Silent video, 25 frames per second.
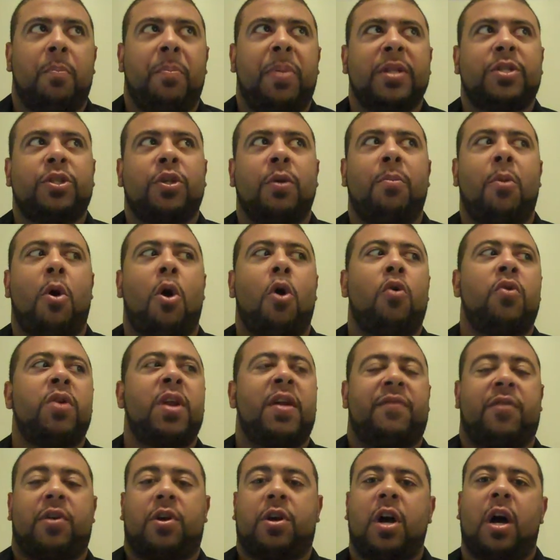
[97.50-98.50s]
But tomorrow
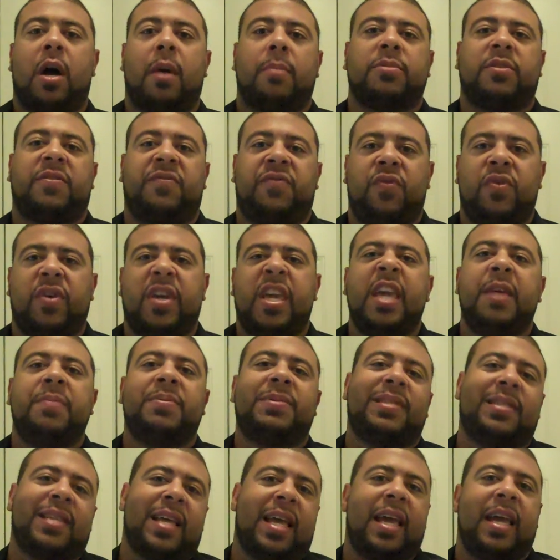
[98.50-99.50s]
never comes. If you keep
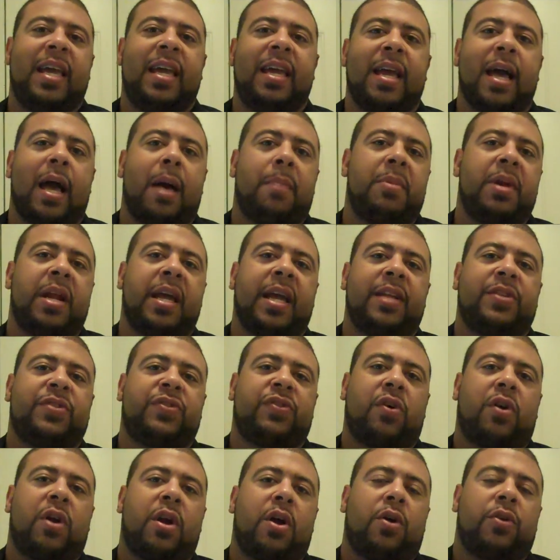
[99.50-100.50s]
saying, I'm going to get
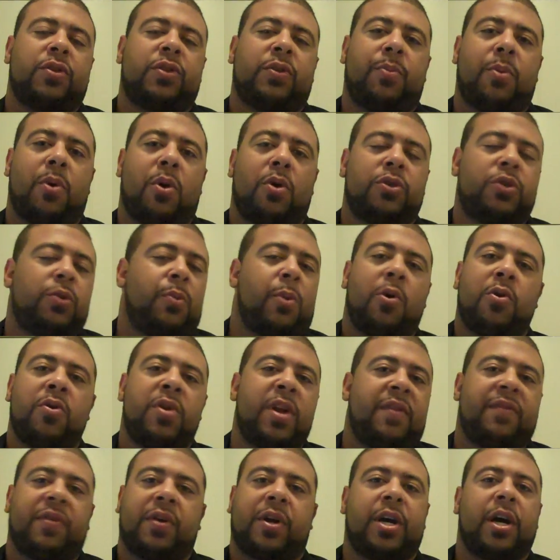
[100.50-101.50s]
started on tomorrow, tomorrow
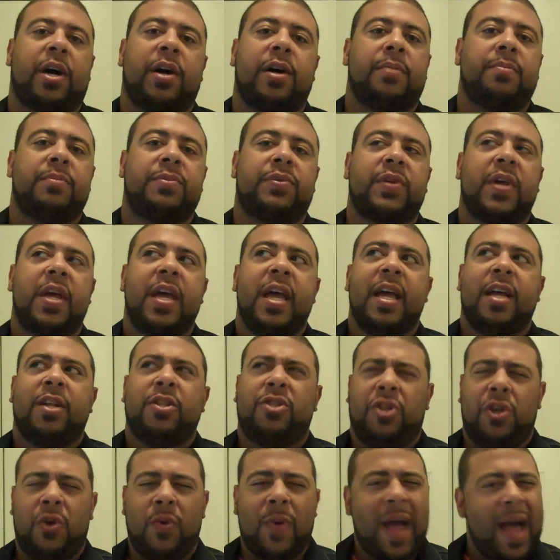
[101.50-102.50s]
never comes.
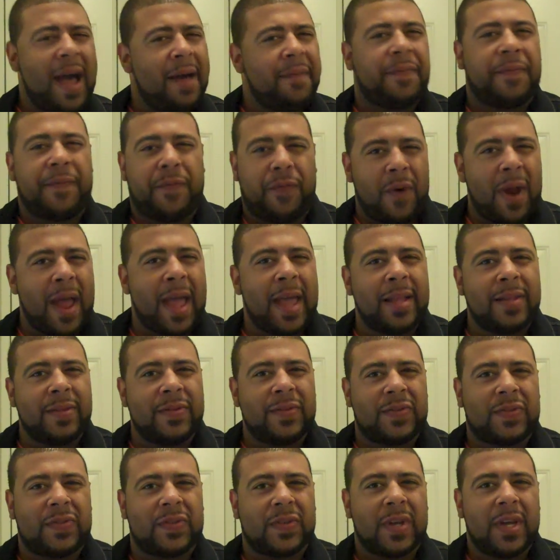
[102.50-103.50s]
Do you have
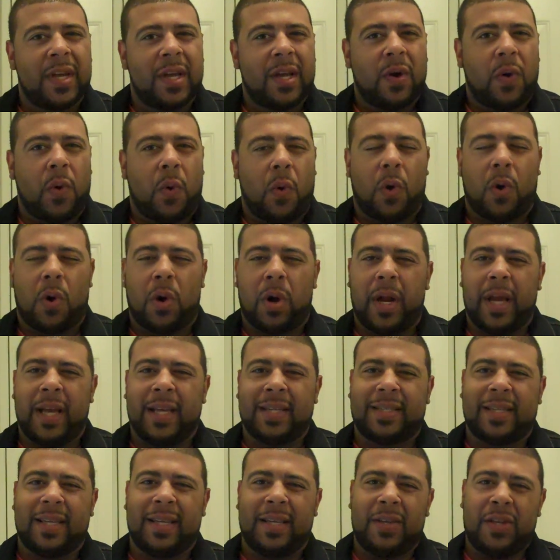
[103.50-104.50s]
friends, or
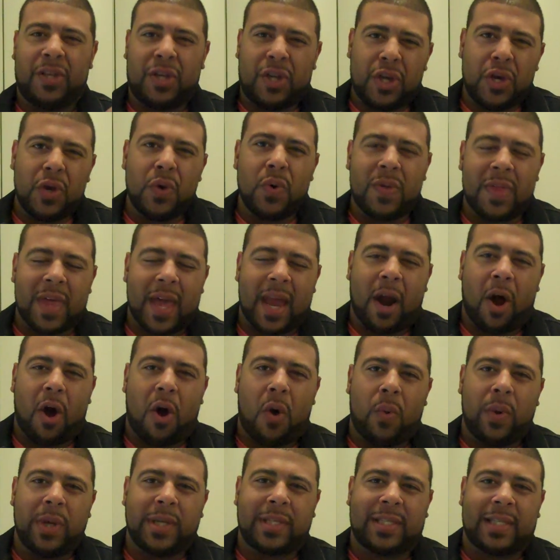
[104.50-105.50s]
is it you that
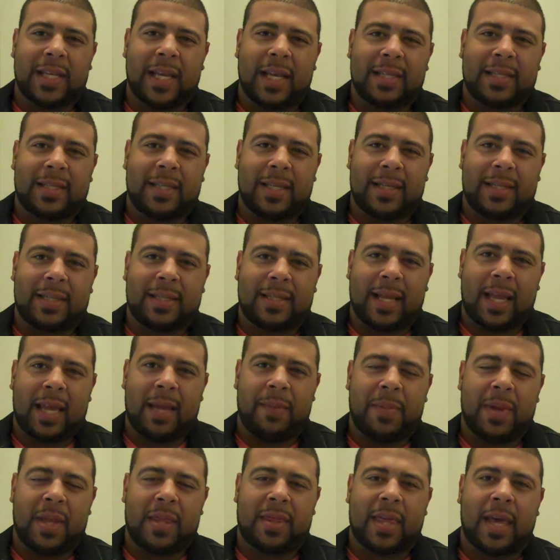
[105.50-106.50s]
always says this
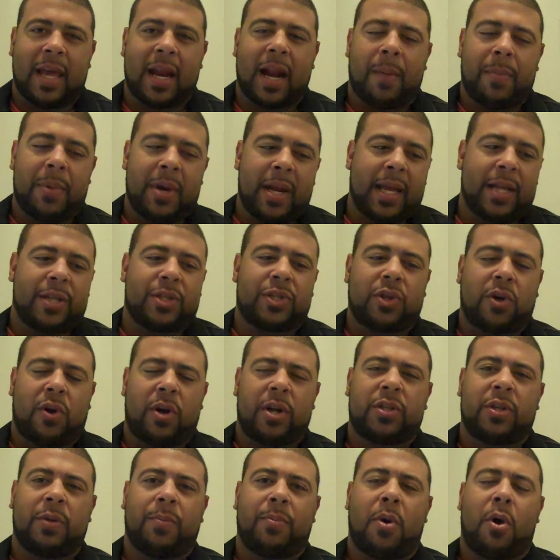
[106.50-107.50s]
statement that I'm going to get
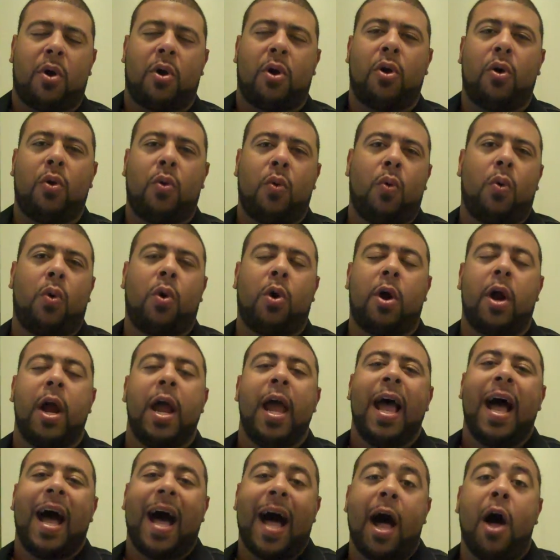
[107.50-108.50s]
started tomorrow, or
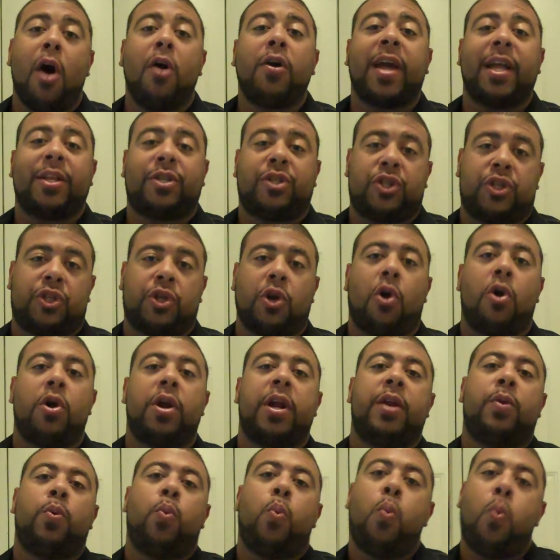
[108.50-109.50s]
I'll get
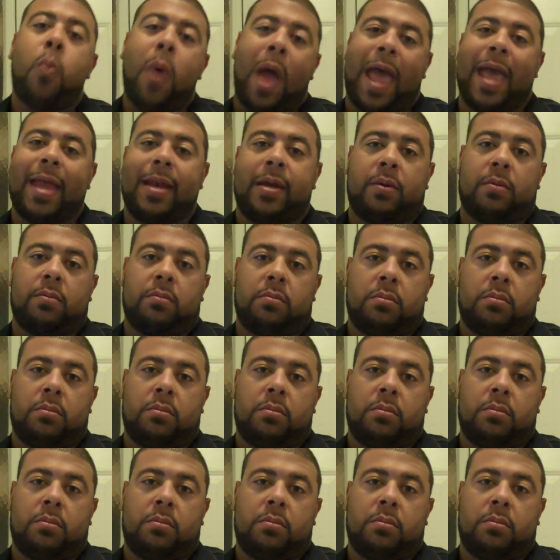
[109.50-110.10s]
started when?